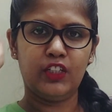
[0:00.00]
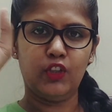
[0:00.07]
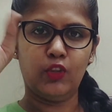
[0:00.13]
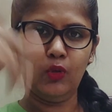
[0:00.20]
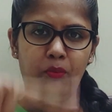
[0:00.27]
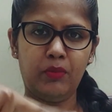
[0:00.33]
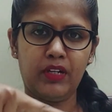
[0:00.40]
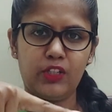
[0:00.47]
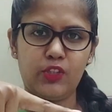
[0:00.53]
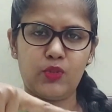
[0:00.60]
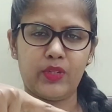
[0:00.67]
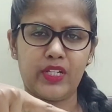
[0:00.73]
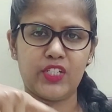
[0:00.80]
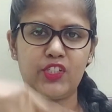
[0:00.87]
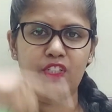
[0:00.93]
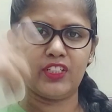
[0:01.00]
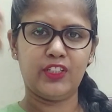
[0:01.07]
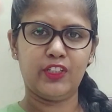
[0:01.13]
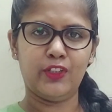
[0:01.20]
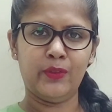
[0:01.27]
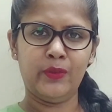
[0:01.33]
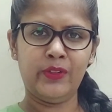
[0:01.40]
No
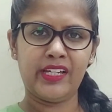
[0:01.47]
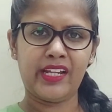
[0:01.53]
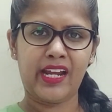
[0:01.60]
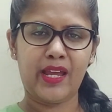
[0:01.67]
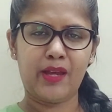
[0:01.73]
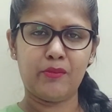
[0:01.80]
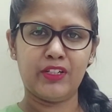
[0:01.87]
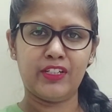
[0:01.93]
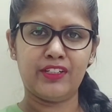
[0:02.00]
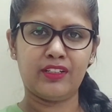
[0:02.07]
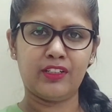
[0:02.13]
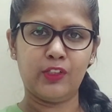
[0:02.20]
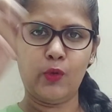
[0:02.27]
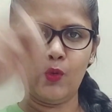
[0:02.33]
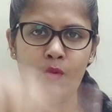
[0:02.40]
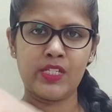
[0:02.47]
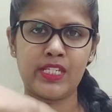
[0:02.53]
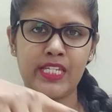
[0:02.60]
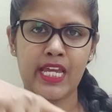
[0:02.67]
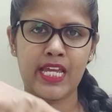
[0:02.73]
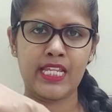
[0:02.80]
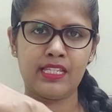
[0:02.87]
punctuation, no grammar, no
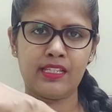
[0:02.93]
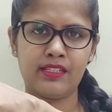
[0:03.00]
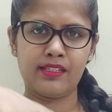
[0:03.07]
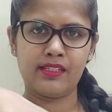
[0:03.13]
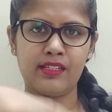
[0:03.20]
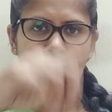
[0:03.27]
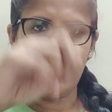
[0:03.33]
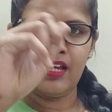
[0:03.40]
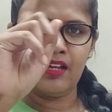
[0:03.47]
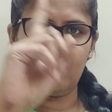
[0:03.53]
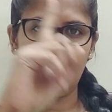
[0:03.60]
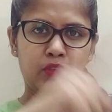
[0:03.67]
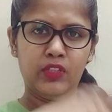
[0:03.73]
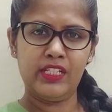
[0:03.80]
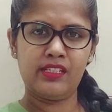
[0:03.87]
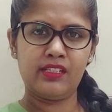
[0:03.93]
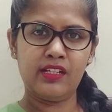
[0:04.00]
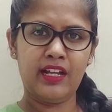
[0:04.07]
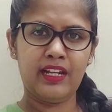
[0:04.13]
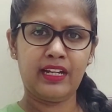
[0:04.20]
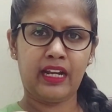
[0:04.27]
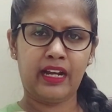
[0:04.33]
sense. This
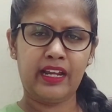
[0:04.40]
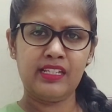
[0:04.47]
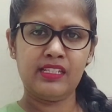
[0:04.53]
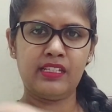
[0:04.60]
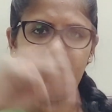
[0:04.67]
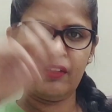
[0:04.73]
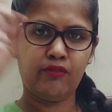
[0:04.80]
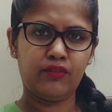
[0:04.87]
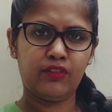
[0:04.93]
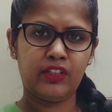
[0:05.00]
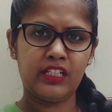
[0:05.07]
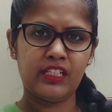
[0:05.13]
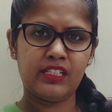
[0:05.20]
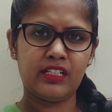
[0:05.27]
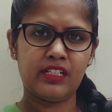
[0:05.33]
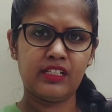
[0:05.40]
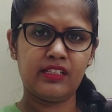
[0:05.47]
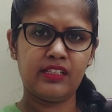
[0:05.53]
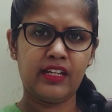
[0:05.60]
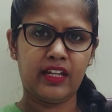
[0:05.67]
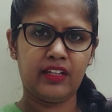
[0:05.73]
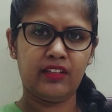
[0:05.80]
girl cries, he thinks it
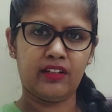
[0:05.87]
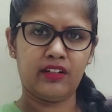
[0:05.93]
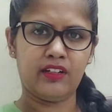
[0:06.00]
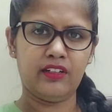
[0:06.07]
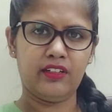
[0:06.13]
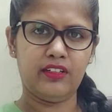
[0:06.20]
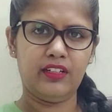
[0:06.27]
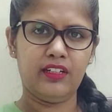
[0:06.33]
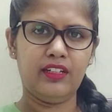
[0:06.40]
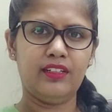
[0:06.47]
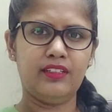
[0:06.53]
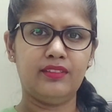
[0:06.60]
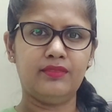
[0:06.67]
is the other girl.